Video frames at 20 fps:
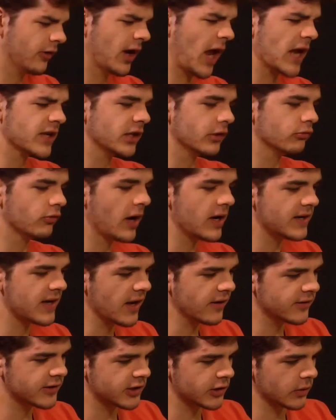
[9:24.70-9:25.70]
actually right
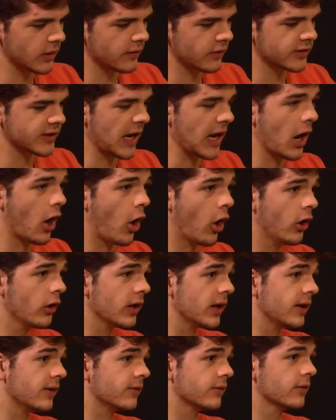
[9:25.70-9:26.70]
next to it, there's a
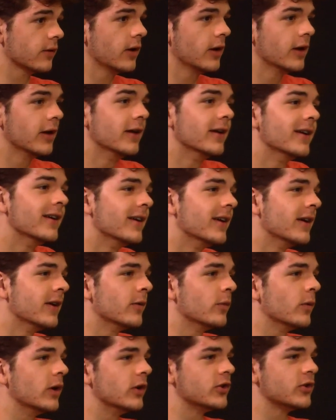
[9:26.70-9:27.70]
Hardee's,
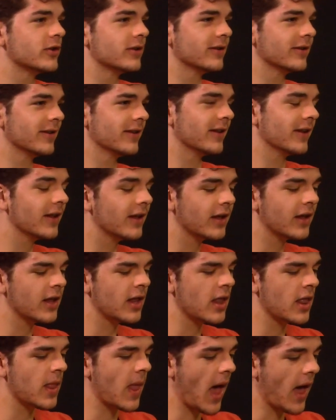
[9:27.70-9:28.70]
which
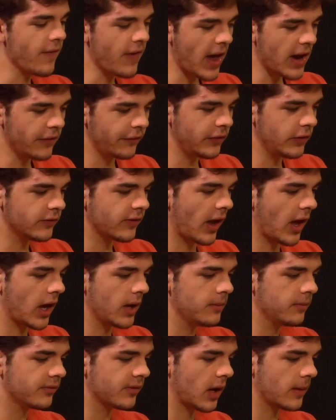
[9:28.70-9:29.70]
I've had a few
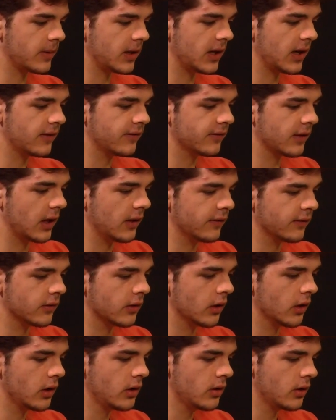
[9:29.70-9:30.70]
times. It's
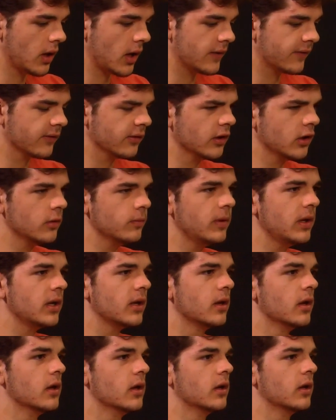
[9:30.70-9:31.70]
good.
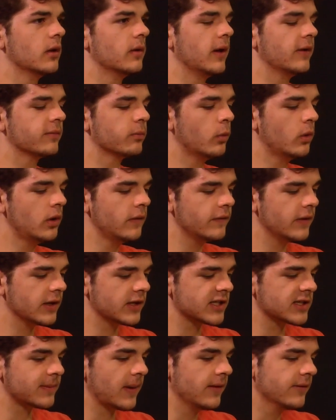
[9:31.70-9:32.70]
It's more of an
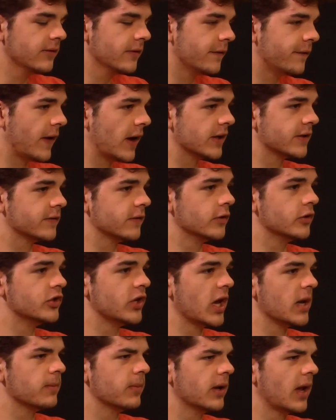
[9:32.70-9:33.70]
expensive fast food
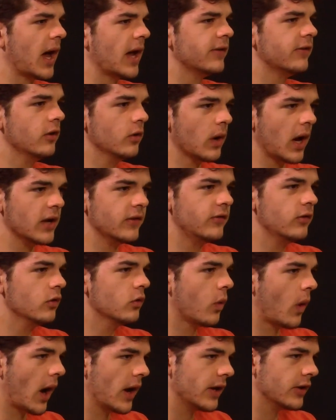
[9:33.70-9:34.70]
chain, but I do
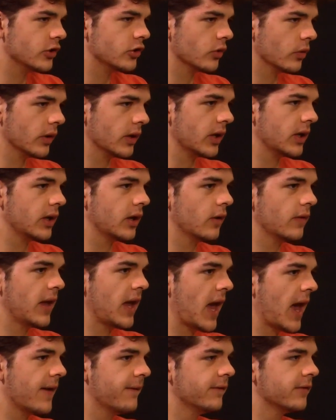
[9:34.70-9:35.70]
quite enjoy it. They
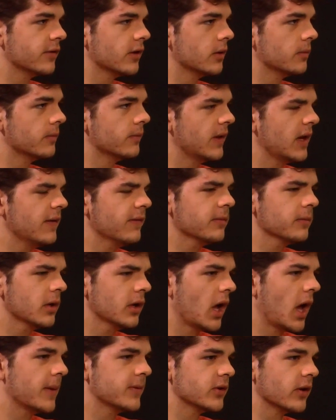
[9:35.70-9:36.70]
have some
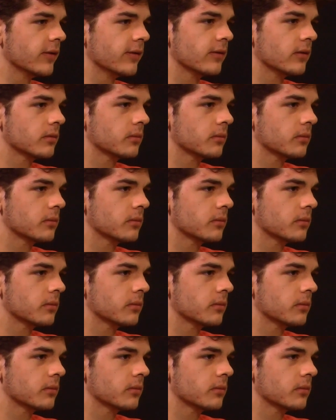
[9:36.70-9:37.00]
good options.